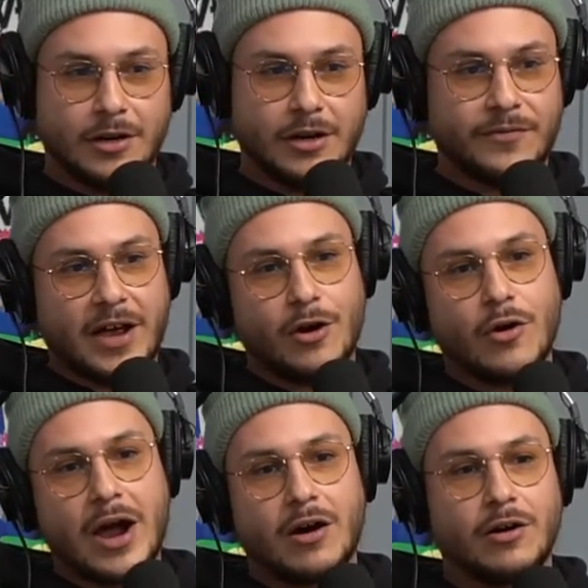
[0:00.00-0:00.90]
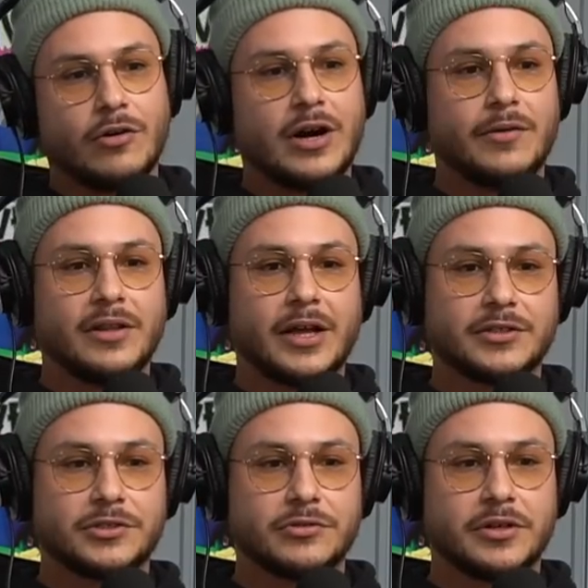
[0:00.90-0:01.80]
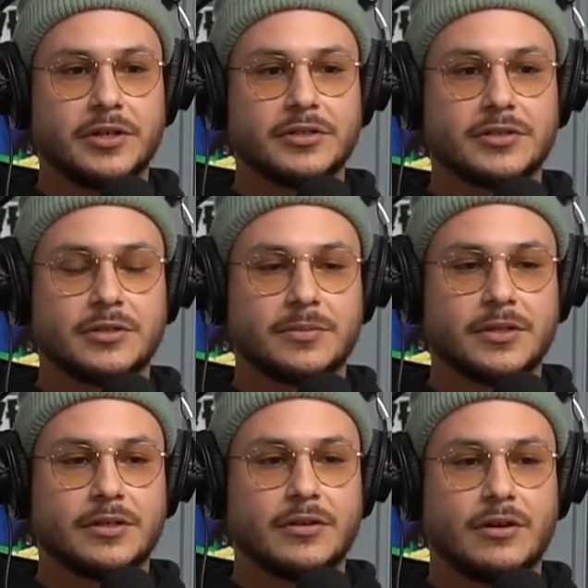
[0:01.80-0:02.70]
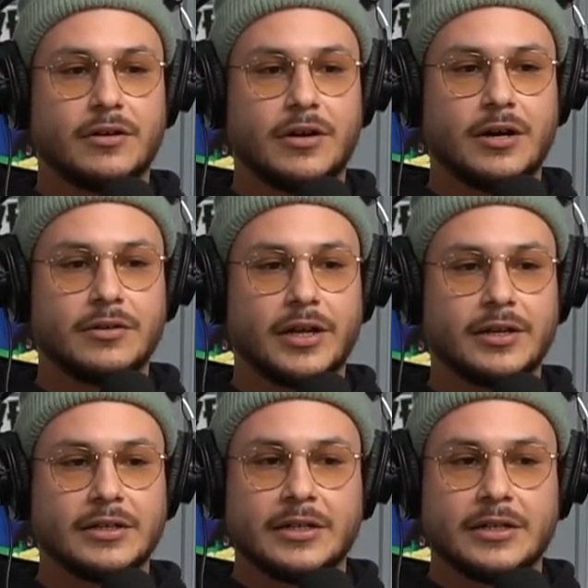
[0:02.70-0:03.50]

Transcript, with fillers: If I go out, I'll go out with, like, a shorty or something, or I'll go out with, like,